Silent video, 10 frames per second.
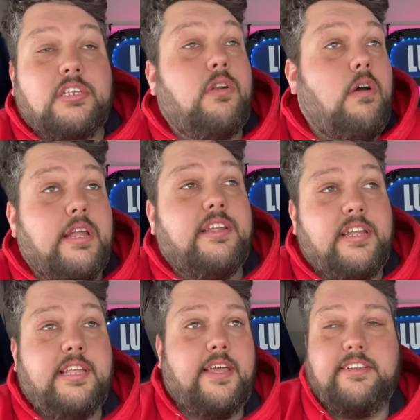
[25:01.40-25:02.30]
said, all right,
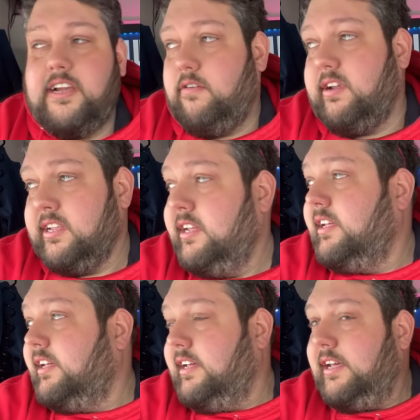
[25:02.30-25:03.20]
he goes, yeah, all right.
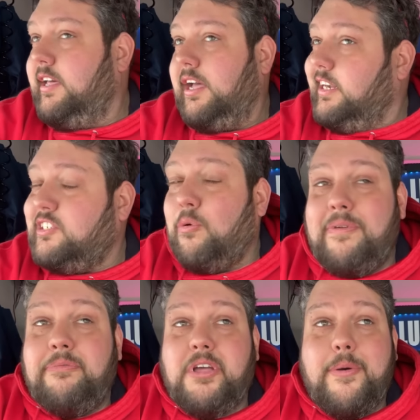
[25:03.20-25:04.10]
And he stopped
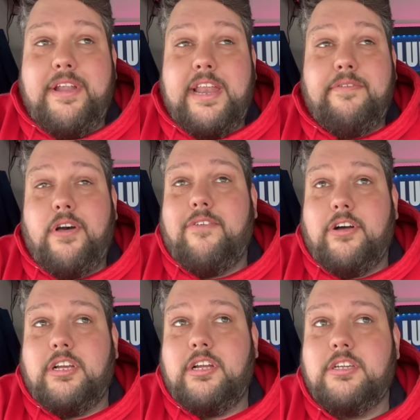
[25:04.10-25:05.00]
me from going any
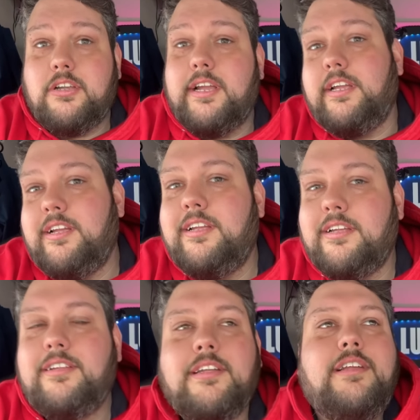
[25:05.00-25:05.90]
further. It's like,
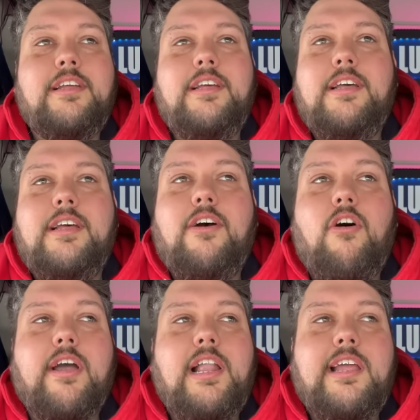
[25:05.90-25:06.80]
all
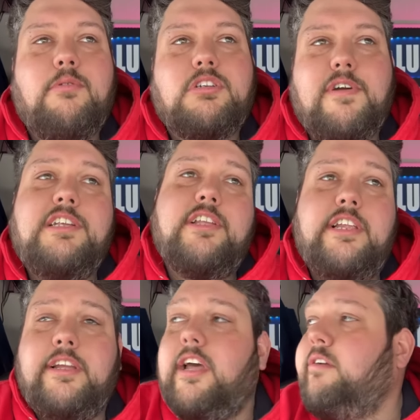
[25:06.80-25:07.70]
right, I'll let you wash your hands, then
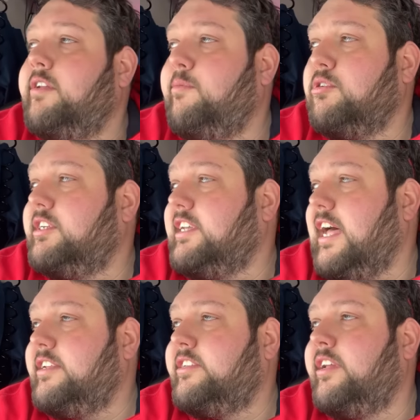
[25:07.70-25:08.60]
you can go. He washed his
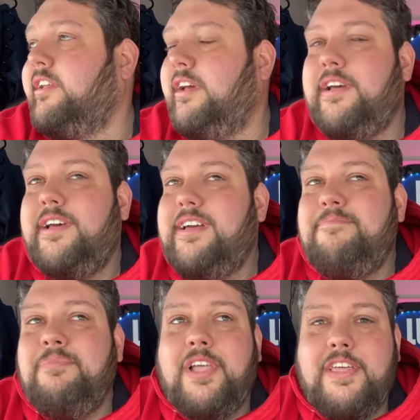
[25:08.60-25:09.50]
hands,
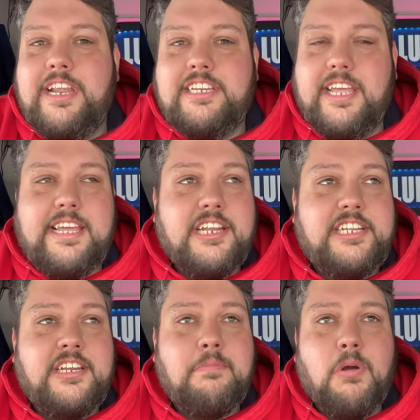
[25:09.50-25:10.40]
and then he
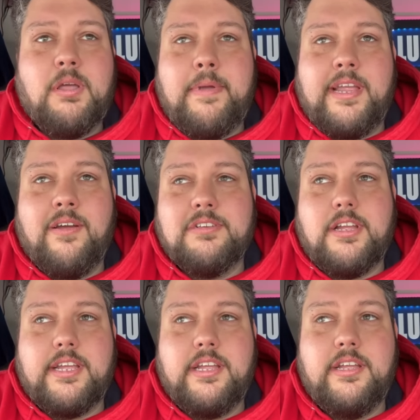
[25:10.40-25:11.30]
continued blocking me. I was
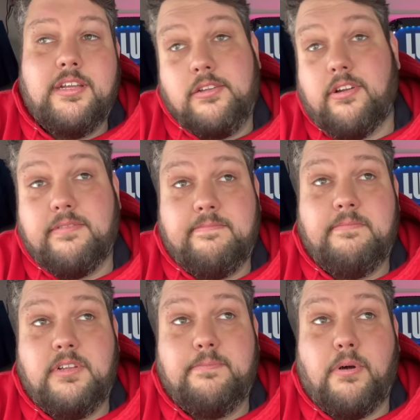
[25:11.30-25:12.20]
like, can I
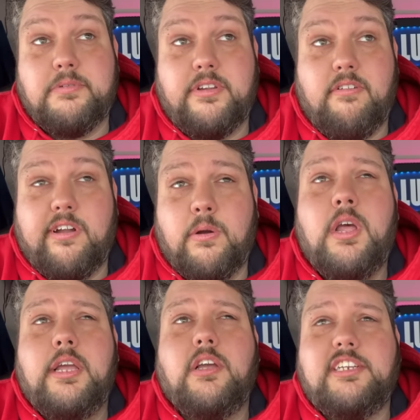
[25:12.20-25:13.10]
pop to the urinal?
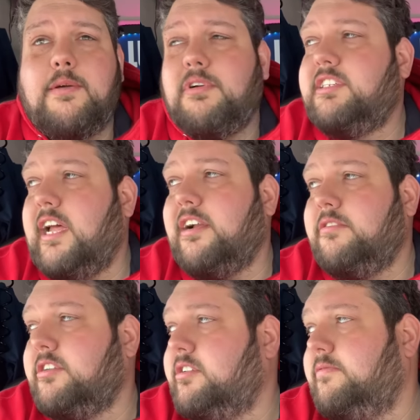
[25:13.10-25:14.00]
He goes, yeah, one sec.
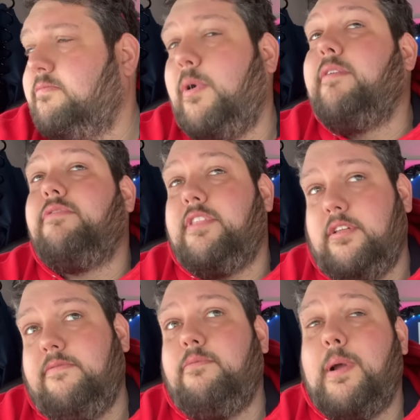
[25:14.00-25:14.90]
I'm just waiting
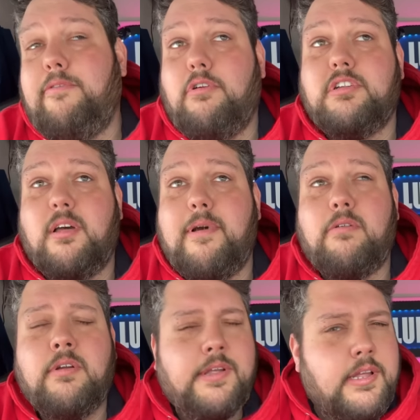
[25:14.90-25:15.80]
for her to come
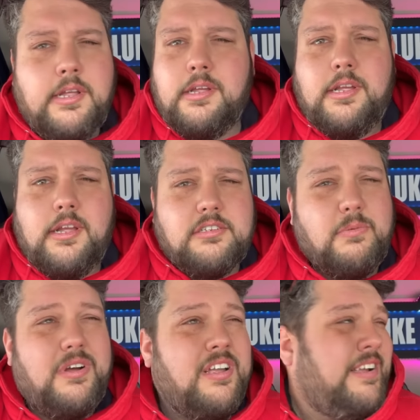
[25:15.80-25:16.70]
out. So
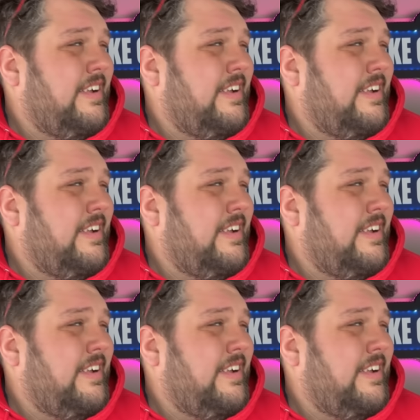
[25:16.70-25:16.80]
what?